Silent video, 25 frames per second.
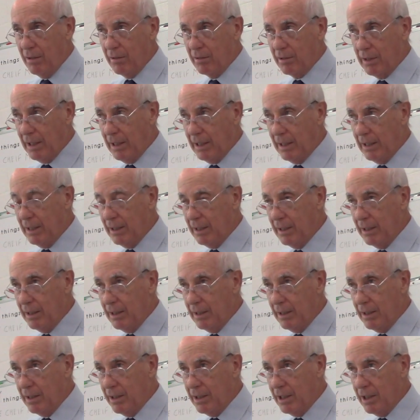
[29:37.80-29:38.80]
Okay?
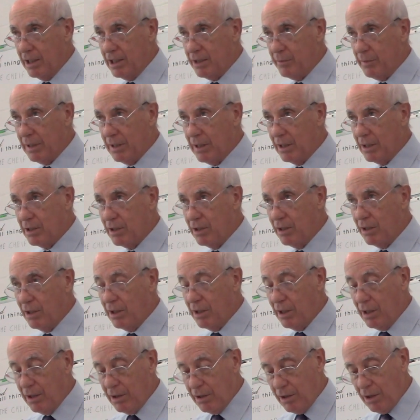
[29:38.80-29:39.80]
That's because
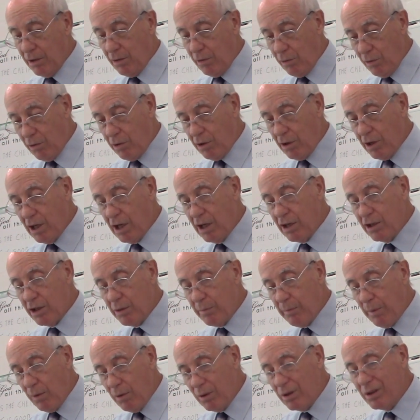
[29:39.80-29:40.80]
the Lord
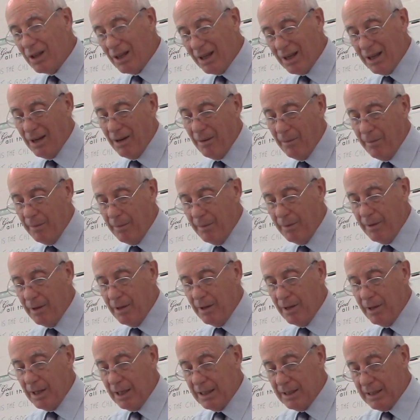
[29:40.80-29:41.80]
spoke to him.
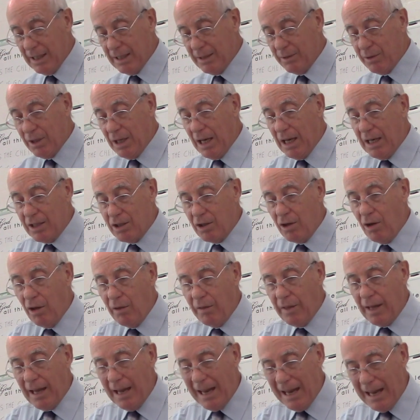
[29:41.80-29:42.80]
He said, and he's
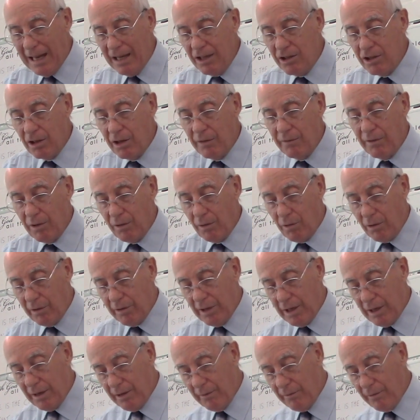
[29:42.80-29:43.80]
called the angel of the
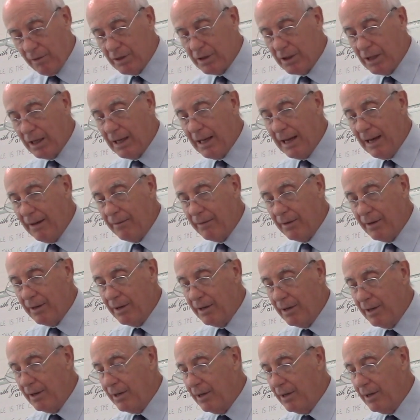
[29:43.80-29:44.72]
Lord there in verse 11.